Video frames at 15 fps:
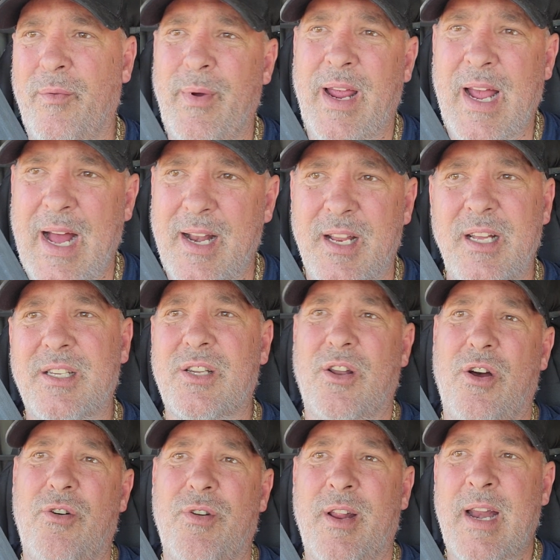we got this
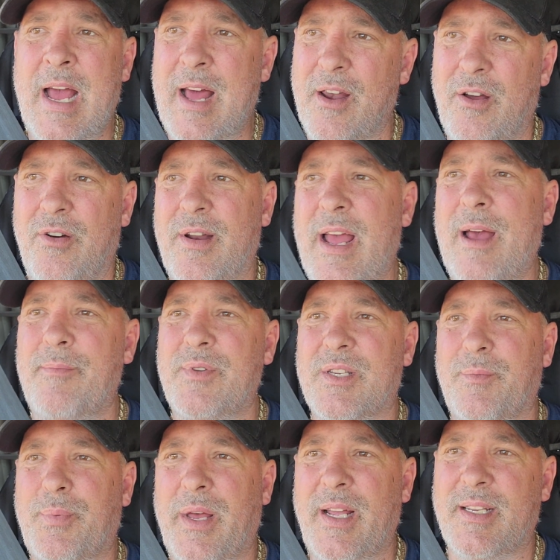load, and that load happens
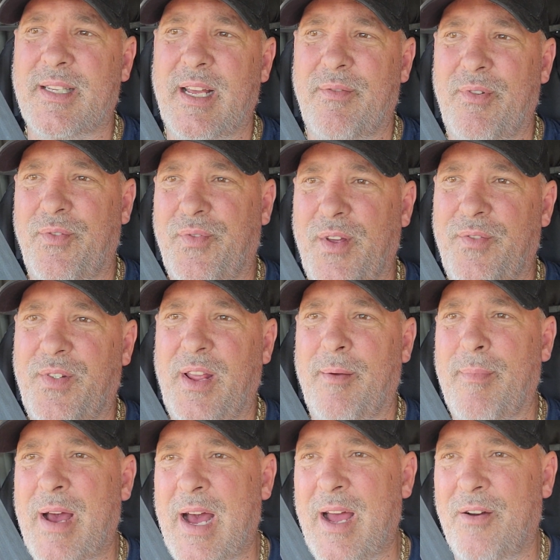to pay $7.50 a
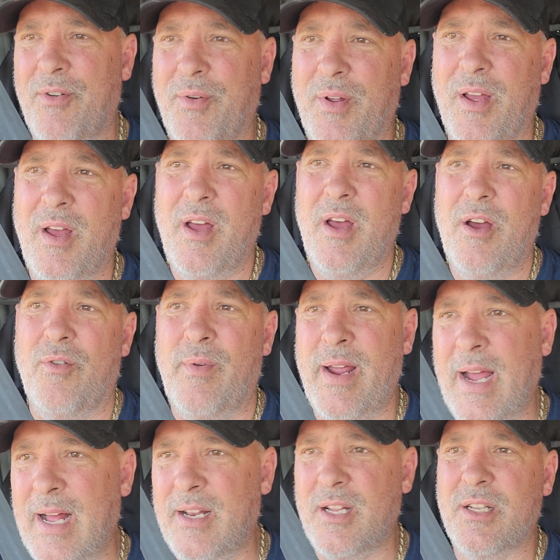mile, and we
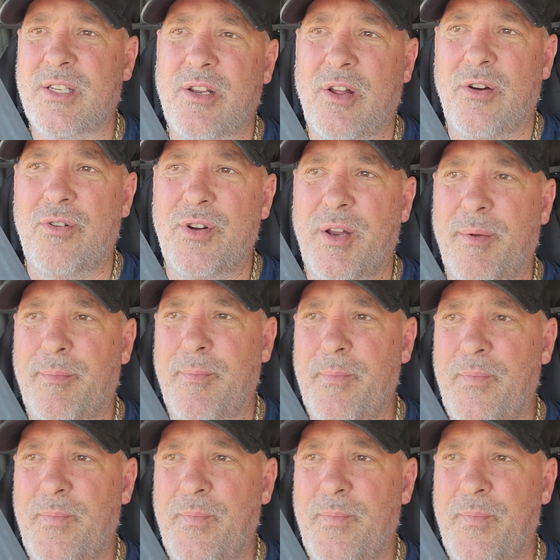got this load to